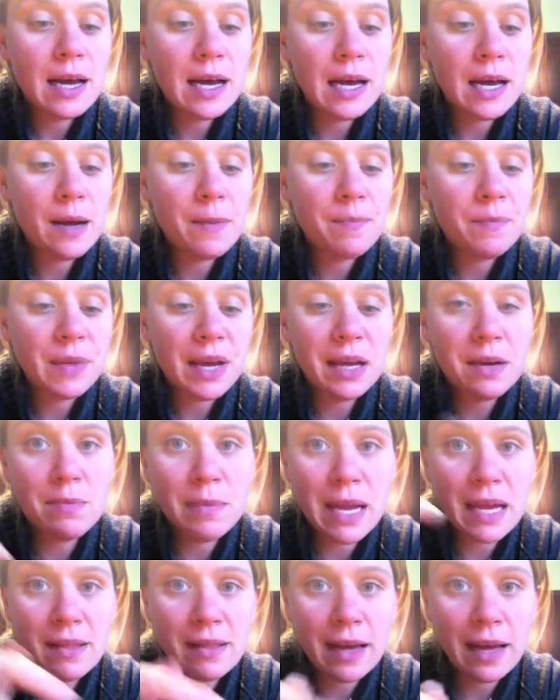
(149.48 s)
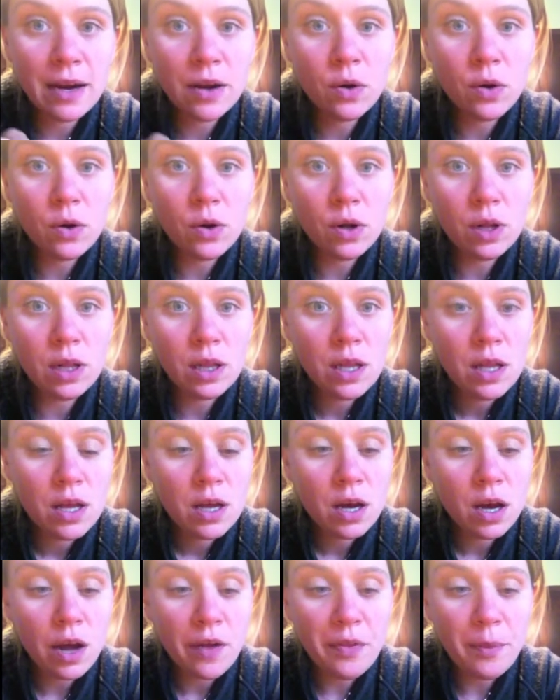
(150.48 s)
I'd make that hole
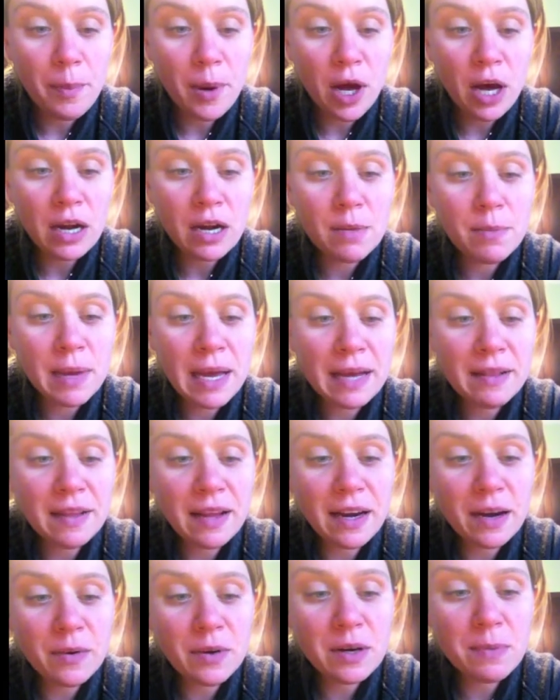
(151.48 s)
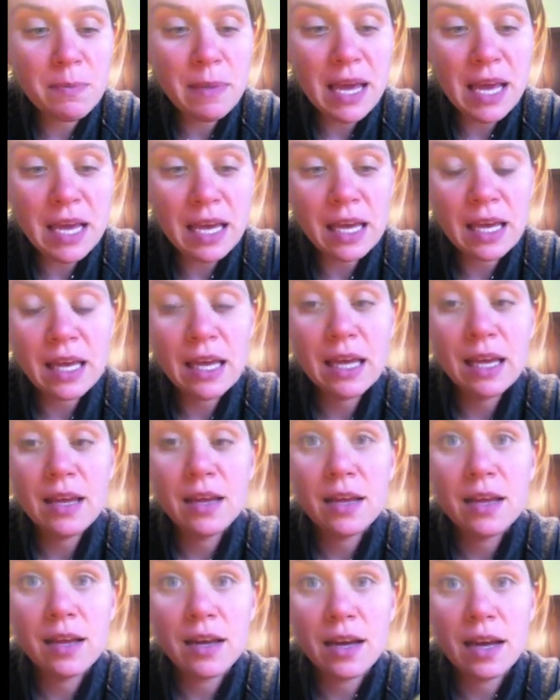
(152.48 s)
on the bottom, and then I would make
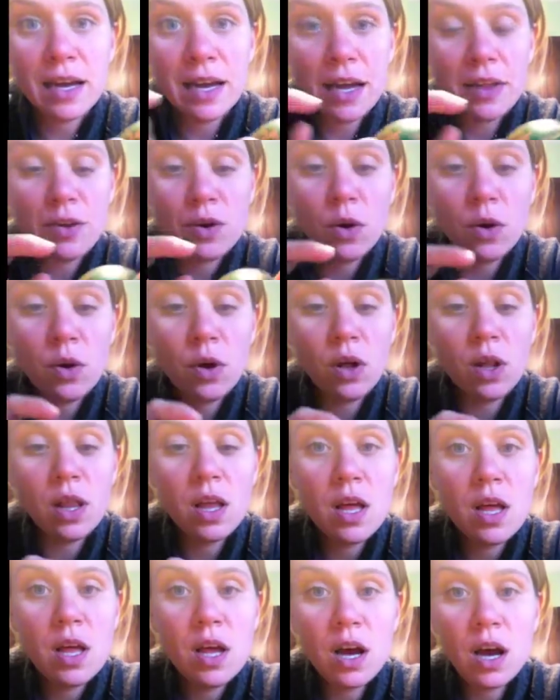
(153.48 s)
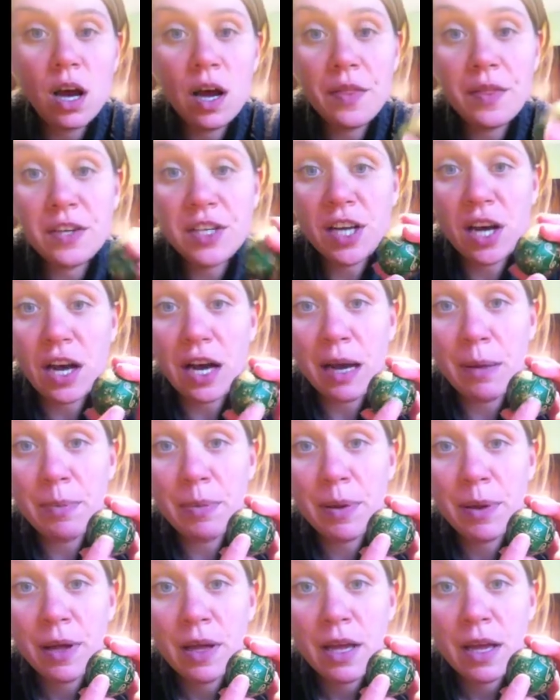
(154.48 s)
another hole on the
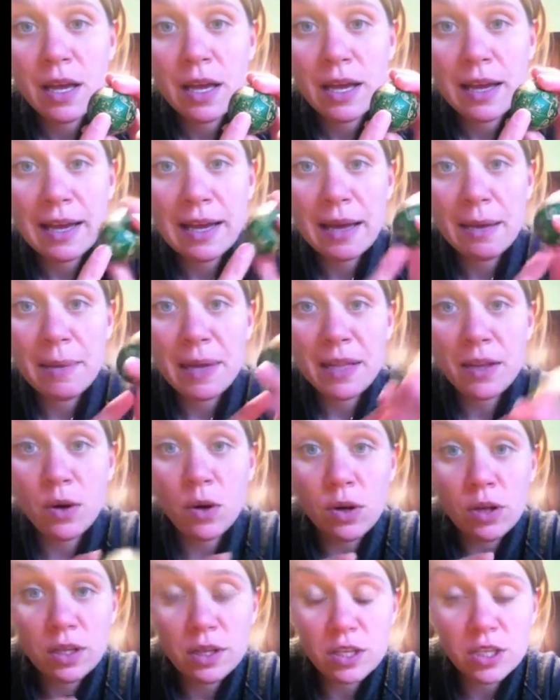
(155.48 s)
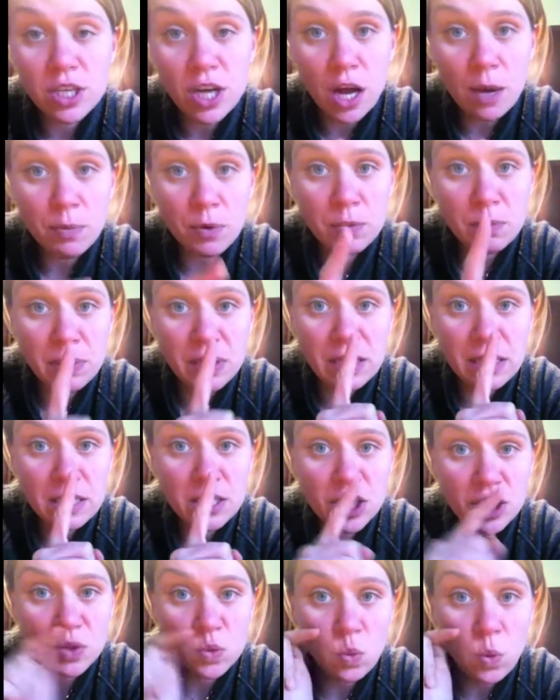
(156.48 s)
top, and the hole on the top would be
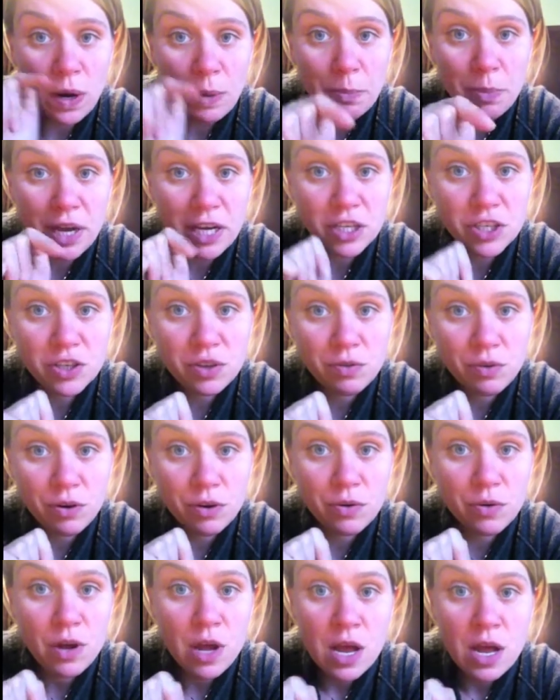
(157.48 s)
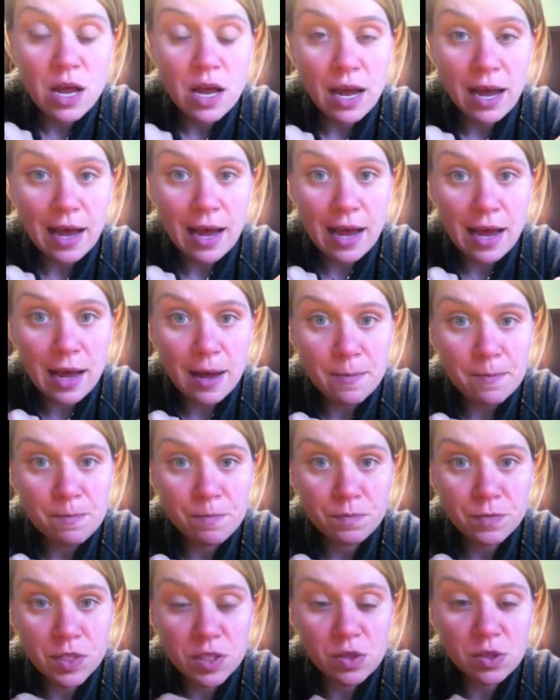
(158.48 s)
just one punch through.
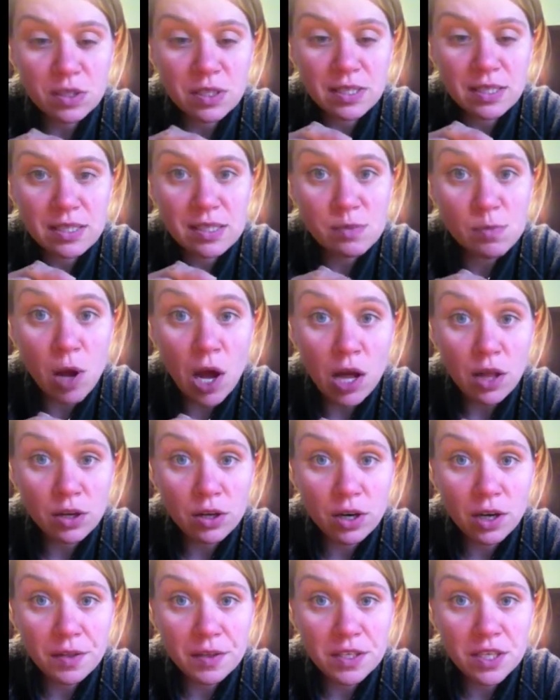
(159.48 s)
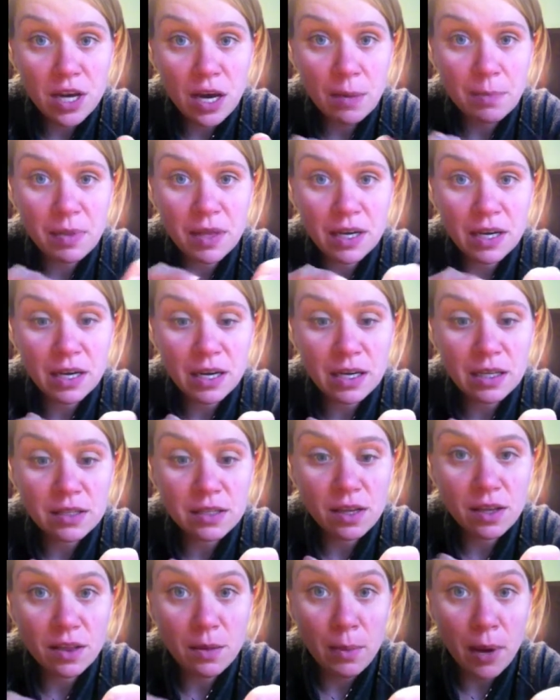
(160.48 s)
So it's smaller on the top than it
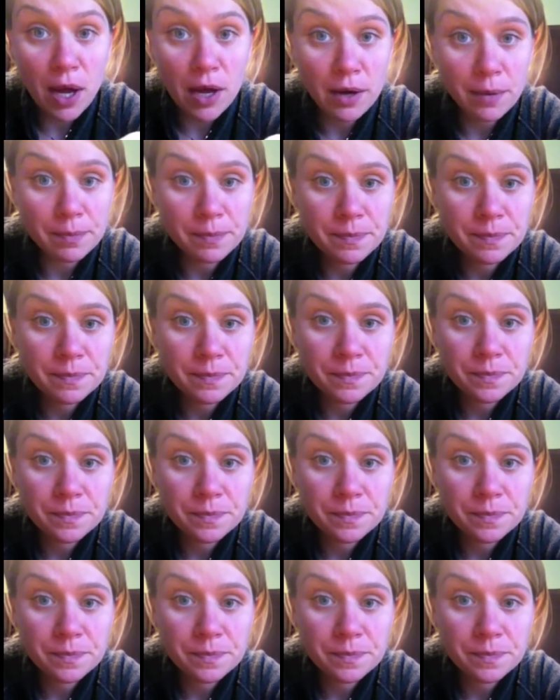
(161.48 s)
is on the bottom.